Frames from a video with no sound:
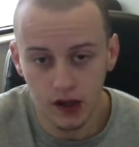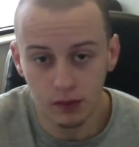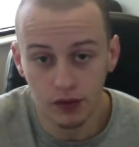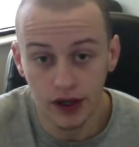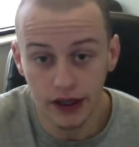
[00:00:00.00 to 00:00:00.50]

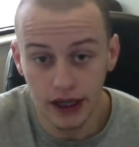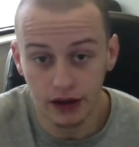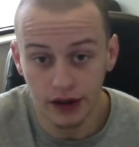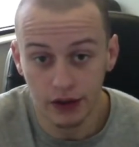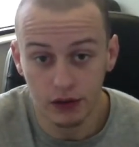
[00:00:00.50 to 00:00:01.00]
break
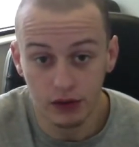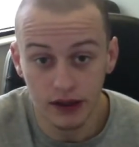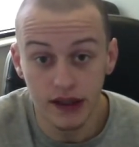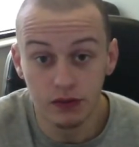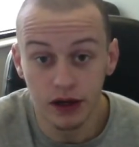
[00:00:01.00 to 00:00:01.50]
down and they will
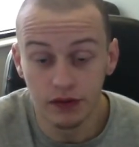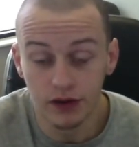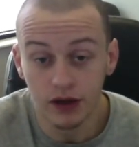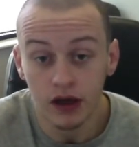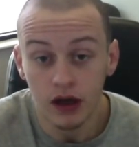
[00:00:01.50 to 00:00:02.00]
release
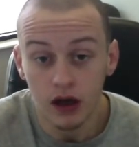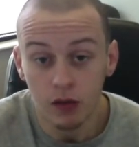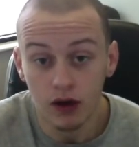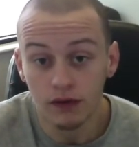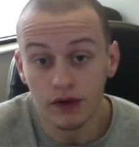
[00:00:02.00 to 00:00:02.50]
whatever
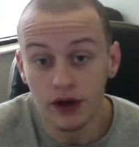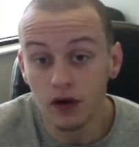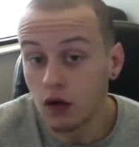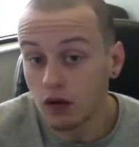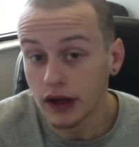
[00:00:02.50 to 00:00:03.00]
whatever they're
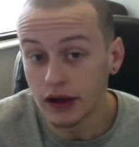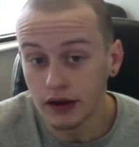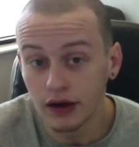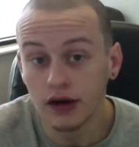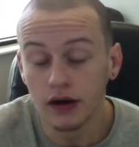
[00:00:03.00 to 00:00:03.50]
holding and
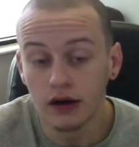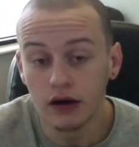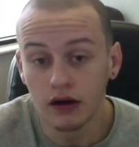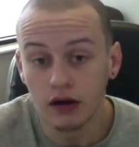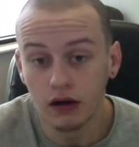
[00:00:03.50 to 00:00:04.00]
they
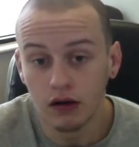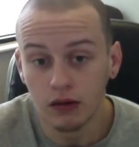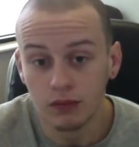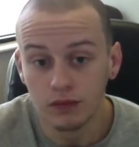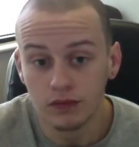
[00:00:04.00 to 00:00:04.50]

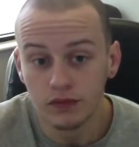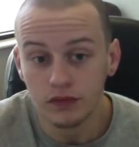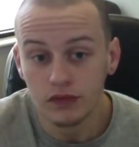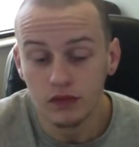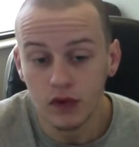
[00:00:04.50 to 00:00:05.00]
um
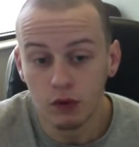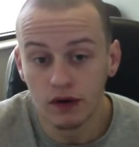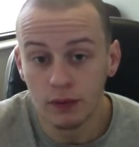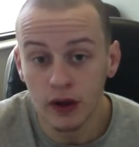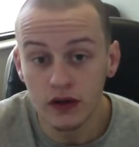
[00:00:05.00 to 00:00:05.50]

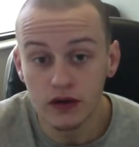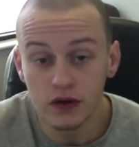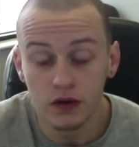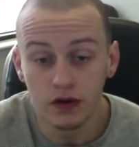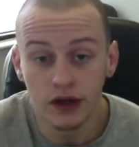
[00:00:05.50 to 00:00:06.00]
whatever the muscle is
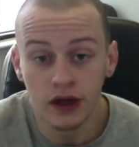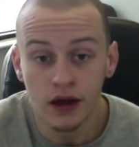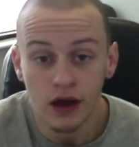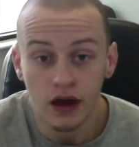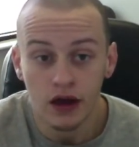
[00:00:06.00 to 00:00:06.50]
holding
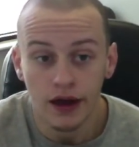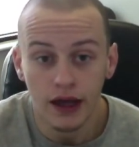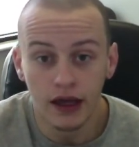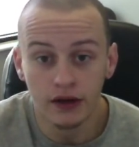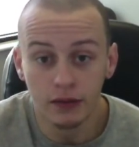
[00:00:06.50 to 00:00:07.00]

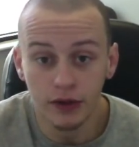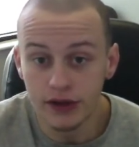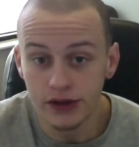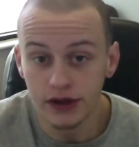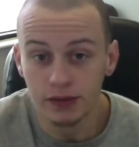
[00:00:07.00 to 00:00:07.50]
into the
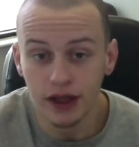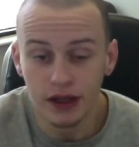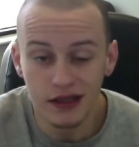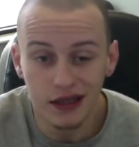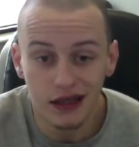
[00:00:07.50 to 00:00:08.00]
bloodstream, and
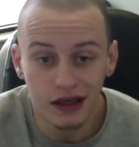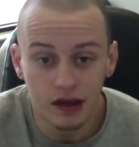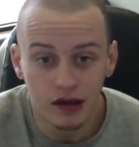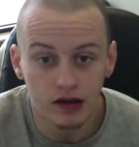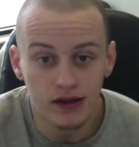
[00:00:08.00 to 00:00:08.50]
this
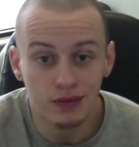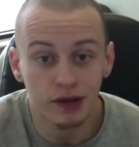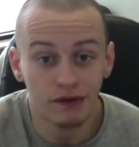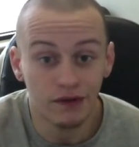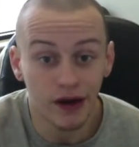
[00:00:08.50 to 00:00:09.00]
can this can be
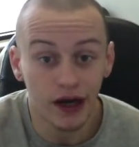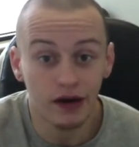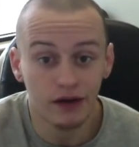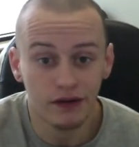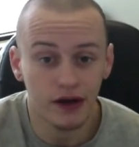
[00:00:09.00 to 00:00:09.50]

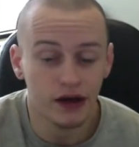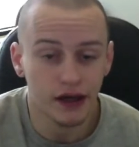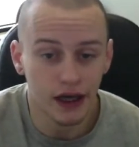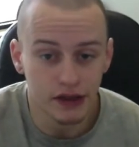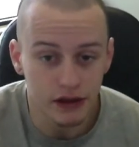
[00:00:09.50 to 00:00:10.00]
very very
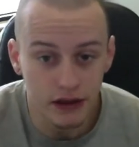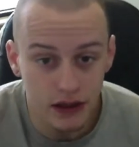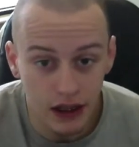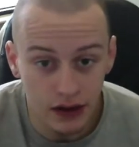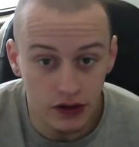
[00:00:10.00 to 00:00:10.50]
dangerous.
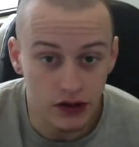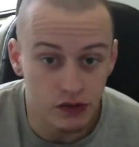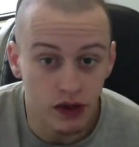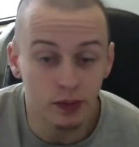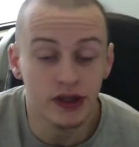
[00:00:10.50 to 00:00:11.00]
And there's
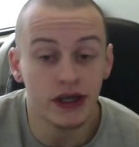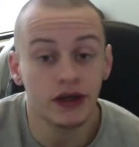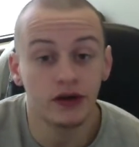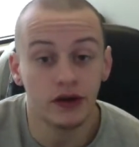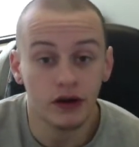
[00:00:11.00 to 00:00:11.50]
one in
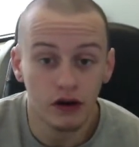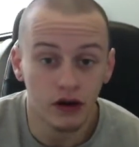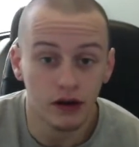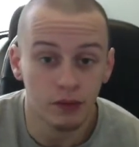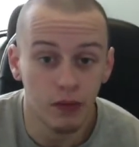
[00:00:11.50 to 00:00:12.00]
particular
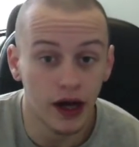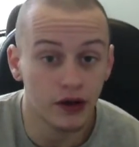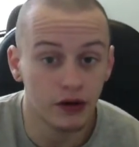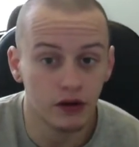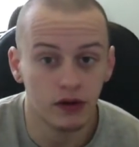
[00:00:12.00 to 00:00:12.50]
called
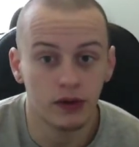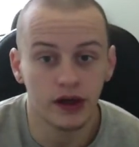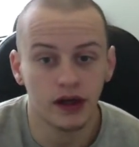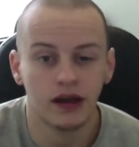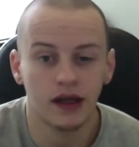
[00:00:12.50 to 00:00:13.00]
myoglobin,
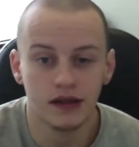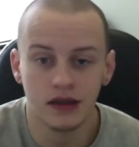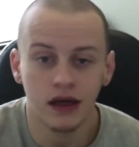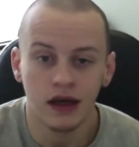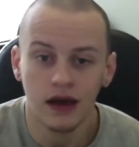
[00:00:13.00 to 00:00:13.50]
and that's